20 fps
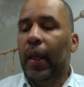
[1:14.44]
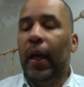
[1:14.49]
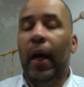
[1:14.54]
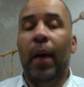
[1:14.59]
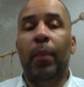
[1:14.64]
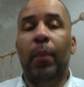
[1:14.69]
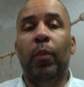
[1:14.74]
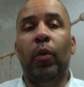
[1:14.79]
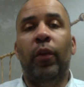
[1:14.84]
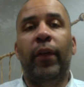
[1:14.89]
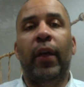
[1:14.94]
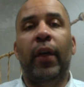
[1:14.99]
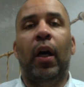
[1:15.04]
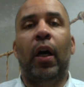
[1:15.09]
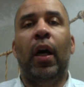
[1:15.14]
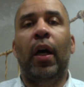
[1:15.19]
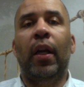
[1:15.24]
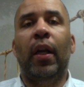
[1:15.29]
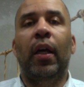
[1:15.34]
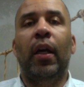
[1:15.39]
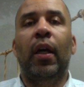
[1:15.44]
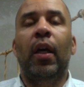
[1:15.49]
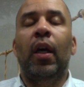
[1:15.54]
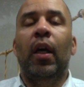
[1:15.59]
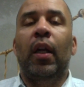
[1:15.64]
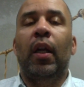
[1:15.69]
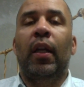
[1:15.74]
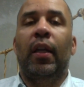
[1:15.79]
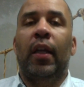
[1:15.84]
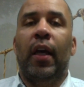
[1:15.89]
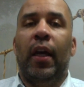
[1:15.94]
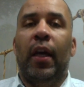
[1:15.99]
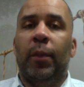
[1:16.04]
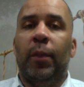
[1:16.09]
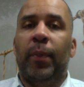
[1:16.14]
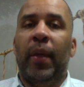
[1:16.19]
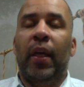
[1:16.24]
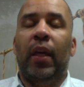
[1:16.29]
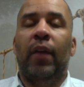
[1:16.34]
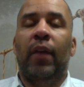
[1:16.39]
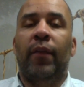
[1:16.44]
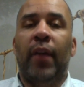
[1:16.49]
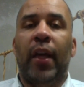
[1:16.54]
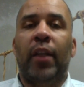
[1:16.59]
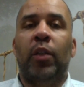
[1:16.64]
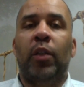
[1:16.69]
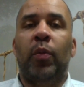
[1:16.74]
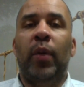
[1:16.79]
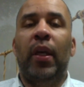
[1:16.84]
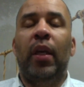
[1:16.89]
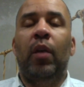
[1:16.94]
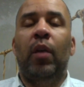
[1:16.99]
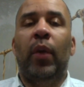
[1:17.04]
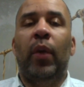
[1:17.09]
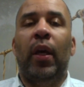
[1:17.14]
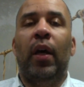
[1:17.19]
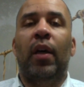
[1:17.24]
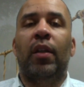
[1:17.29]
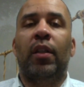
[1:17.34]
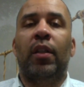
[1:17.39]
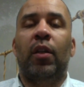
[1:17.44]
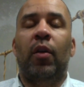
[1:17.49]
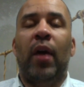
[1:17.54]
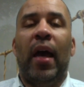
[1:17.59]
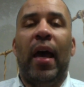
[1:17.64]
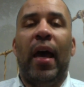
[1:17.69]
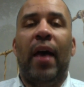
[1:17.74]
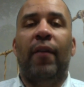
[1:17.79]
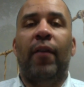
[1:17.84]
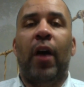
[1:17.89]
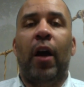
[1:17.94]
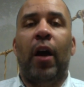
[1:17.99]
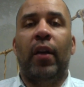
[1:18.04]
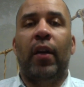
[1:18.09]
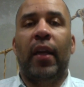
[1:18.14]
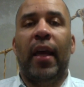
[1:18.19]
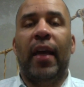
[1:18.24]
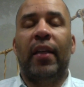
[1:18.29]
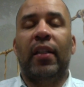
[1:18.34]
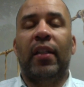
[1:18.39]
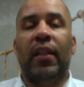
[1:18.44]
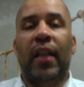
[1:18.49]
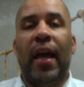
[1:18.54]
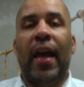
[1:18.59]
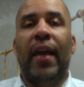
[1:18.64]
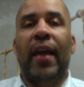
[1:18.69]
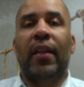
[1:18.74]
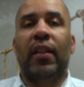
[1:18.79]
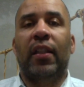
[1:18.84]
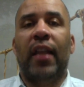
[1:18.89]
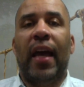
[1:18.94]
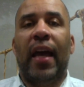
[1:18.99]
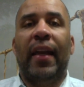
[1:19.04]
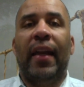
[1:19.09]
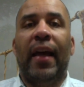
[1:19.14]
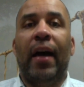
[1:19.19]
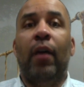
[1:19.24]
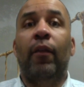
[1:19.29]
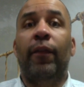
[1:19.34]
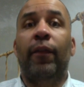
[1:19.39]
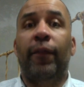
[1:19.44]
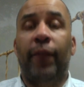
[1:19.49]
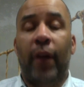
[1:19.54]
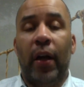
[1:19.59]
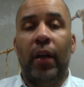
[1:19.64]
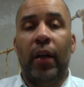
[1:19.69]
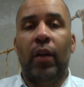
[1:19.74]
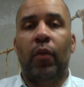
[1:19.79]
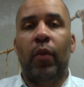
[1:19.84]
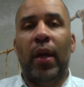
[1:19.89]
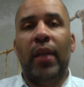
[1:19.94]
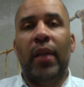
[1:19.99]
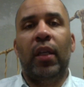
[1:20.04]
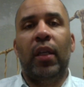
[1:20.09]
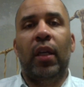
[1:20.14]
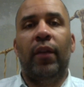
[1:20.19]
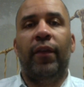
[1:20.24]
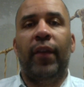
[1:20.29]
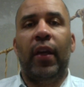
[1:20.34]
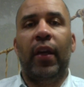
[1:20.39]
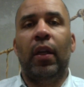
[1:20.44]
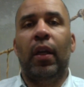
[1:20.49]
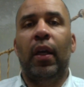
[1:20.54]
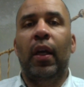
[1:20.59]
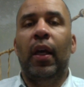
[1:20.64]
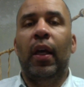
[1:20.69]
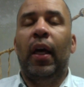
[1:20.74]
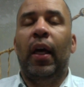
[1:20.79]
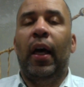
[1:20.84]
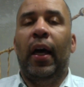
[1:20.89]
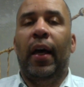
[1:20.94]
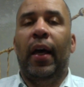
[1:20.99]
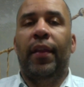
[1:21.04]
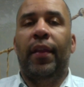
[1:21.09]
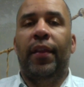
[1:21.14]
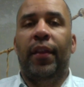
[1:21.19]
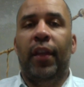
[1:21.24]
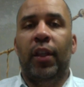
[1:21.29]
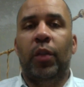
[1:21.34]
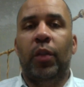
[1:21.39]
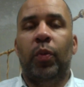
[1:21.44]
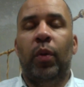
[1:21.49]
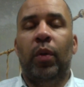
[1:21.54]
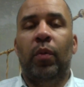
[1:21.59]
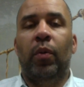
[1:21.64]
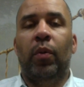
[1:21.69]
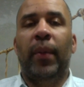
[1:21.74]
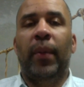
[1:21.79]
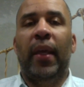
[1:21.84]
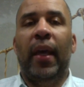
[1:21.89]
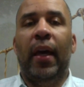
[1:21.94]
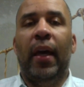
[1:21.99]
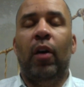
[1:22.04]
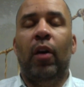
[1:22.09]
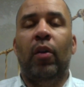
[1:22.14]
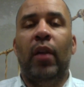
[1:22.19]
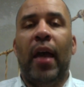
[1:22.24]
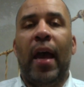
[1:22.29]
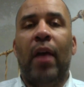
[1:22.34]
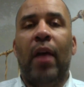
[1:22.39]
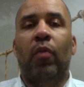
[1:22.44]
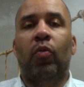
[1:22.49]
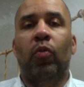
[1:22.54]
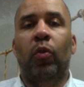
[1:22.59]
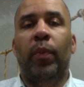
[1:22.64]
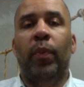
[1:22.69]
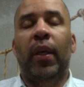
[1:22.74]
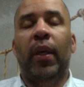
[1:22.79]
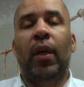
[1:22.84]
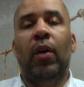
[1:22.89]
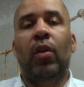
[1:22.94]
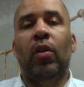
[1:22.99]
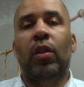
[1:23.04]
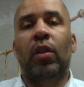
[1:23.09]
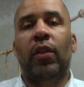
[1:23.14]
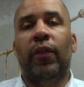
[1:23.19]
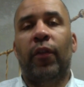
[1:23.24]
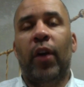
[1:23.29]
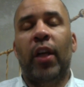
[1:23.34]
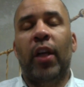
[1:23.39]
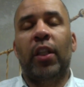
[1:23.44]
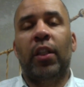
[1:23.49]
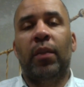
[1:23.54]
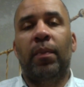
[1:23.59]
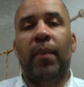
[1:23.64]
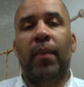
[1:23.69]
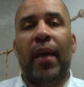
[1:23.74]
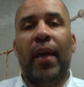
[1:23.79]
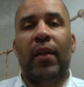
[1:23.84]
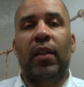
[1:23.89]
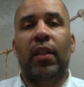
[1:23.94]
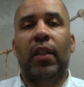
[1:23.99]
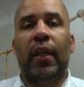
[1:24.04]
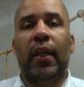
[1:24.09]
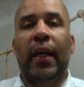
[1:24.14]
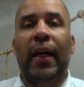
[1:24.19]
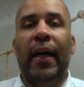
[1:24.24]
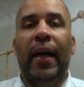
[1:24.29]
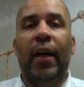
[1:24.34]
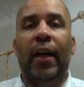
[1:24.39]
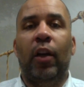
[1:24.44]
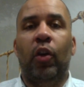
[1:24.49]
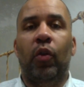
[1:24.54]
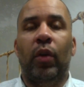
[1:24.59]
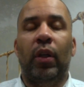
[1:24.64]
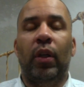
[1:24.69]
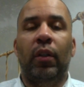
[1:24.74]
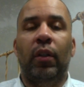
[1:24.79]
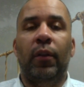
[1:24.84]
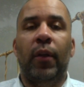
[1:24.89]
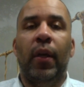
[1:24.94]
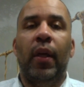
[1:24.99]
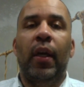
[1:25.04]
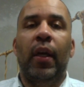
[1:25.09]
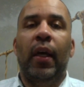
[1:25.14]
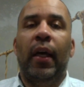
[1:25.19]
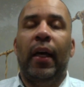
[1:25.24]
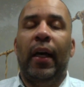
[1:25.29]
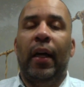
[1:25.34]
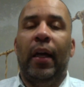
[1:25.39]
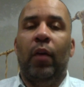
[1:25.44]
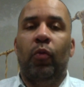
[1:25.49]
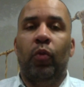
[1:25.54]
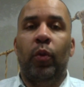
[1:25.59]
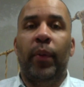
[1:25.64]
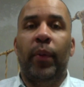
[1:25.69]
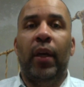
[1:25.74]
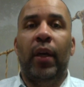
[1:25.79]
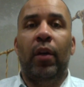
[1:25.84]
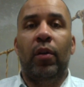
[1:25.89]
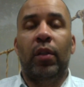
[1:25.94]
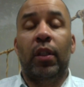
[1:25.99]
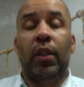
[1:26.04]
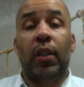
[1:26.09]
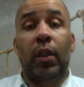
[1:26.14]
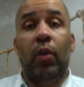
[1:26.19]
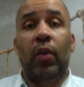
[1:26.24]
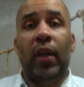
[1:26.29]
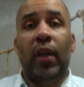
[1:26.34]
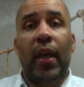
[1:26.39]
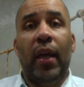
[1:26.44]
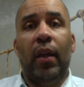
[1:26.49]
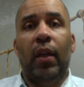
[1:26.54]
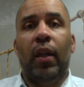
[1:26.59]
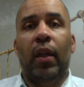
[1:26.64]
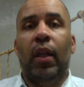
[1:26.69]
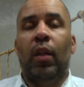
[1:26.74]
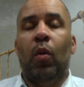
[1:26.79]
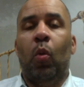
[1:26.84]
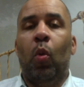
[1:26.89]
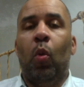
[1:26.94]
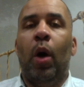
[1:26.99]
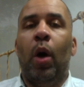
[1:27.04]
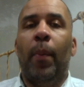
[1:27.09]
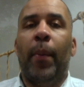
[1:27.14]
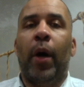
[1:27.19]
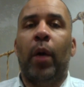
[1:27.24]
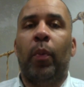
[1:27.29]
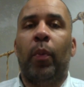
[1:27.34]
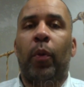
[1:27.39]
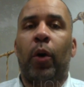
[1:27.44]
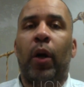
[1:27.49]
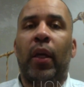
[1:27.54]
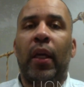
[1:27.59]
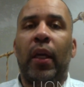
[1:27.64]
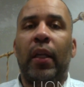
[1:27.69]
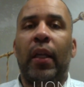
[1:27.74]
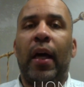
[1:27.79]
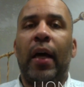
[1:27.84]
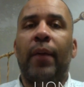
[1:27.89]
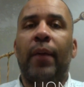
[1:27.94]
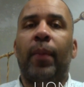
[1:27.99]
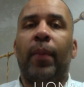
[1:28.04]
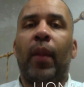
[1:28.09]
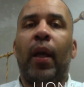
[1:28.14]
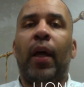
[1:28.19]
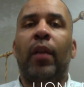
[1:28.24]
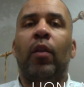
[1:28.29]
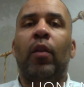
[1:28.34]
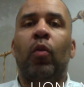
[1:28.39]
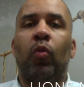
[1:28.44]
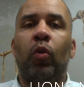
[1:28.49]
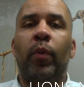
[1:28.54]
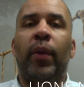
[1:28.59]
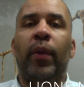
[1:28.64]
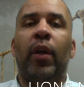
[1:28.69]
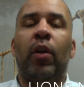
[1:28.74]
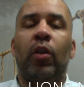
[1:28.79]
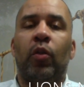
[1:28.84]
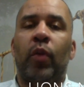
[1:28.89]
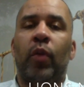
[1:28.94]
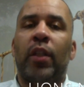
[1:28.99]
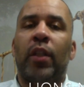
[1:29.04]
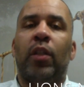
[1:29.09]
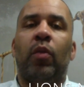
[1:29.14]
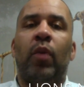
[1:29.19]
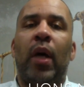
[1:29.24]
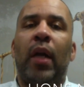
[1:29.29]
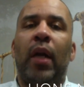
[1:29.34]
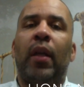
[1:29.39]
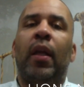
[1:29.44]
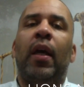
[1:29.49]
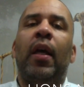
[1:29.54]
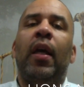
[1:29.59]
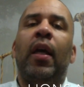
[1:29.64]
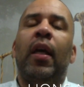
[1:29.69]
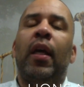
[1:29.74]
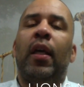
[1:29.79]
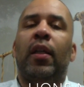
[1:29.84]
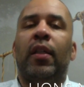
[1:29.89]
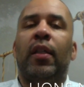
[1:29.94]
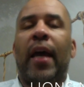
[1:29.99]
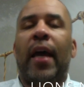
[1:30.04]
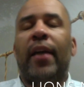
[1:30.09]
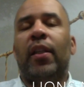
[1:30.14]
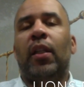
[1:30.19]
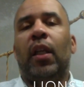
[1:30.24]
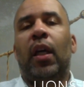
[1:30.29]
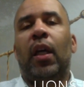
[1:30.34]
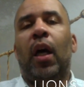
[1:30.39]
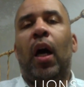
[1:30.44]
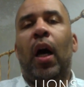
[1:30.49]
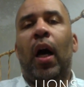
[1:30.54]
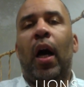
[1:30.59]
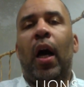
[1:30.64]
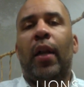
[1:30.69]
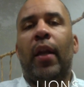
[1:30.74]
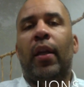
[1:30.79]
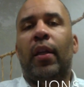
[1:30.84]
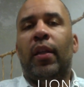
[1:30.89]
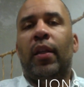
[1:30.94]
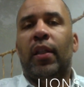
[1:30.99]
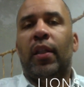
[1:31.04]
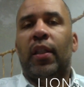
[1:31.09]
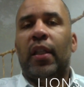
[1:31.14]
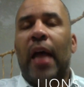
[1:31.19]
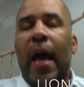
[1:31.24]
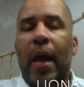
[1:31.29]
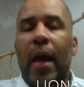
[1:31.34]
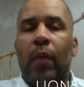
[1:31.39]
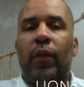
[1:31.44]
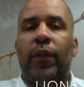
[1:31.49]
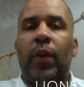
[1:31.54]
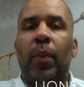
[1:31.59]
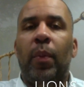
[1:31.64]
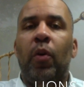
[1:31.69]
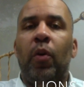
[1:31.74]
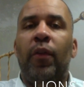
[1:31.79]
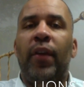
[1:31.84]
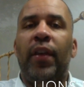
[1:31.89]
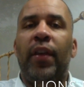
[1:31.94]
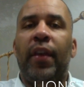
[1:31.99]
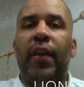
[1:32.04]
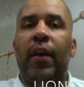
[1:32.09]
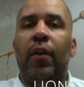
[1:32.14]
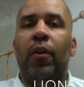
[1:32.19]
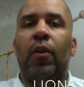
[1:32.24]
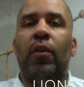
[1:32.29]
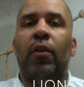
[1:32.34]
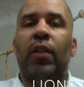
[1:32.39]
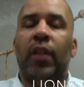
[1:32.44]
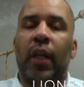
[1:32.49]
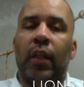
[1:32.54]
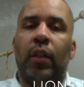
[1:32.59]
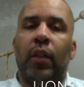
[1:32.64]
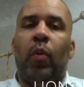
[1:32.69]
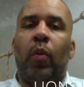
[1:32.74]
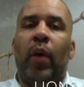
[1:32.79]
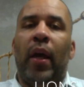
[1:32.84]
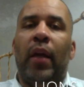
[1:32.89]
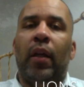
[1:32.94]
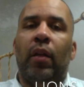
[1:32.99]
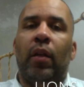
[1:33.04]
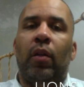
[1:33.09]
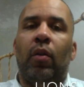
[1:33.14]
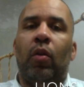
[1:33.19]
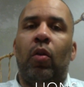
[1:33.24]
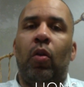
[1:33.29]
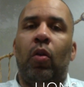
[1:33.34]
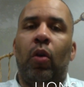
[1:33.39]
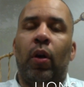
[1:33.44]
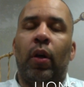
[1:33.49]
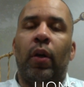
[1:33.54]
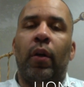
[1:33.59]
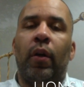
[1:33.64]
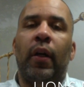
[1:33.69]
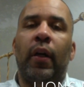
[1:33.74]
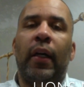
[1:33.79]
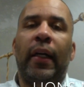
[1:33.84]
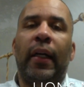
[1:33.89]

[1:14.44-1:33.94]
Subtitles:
Moving on. Speaking of next week, we also have our next Lions Night Out fundraising event. This one will be held at Rubio's Fresh Mex Grill. Rubio's is located in the Walmart parking lot. The Rubio's restaurant is actually on the side with the movie theater, tucked away in a little corner.